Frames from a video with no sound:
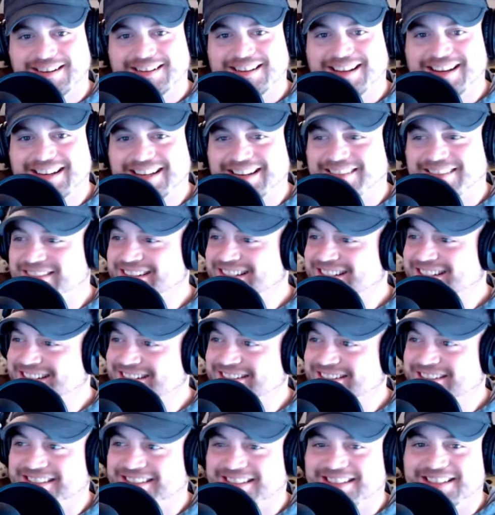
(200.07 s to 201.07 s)
Like, I mean,
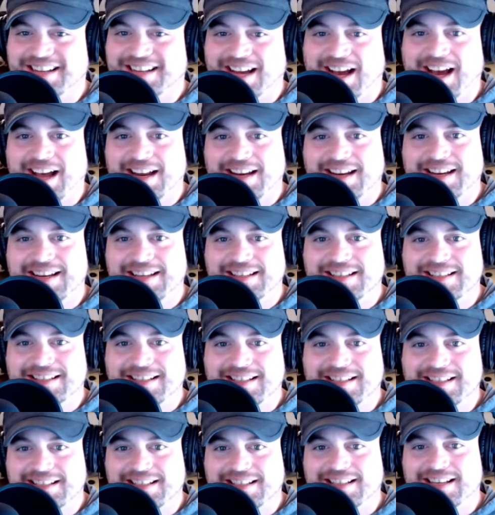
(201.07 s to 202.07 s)
seriously, God,
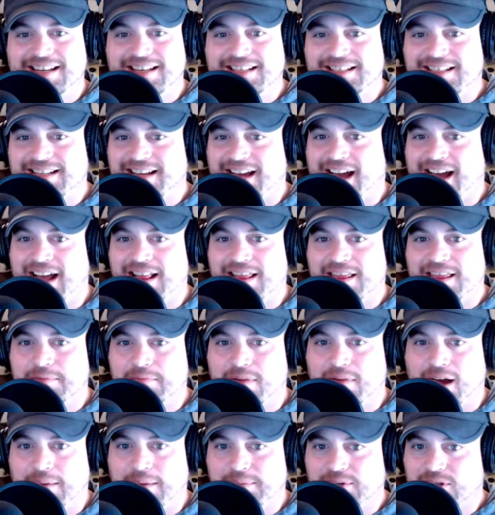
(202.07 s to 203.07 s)
he's got the
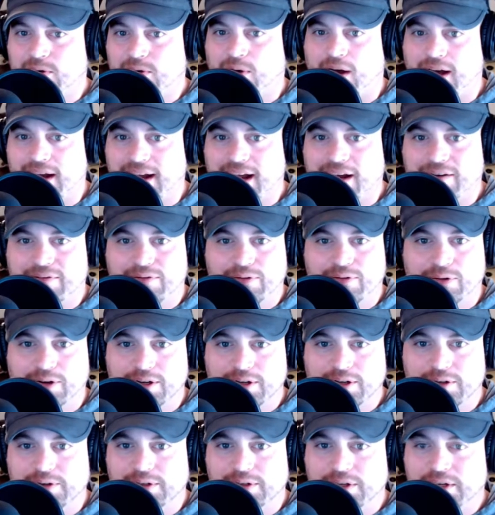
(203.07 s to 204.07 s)
mob squad out for
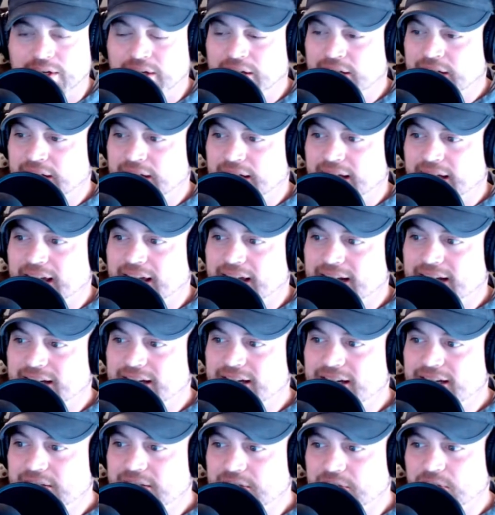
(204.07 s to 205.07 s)
you, and
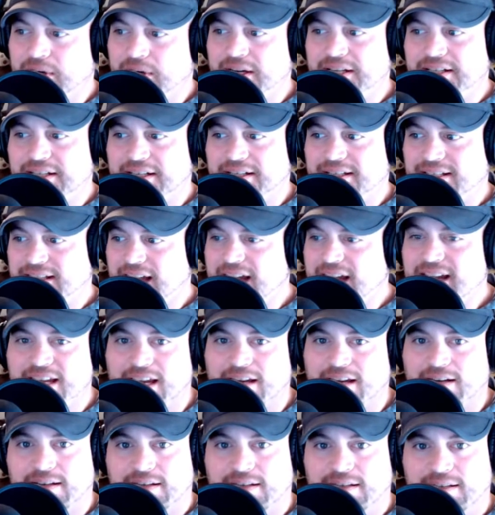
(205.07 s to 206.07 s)
he's going to take
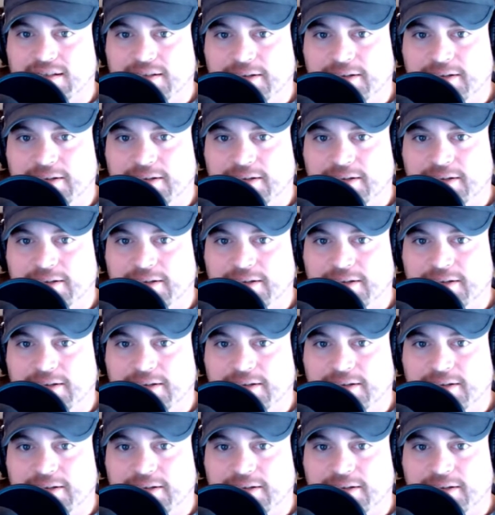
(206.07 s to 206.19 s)
it.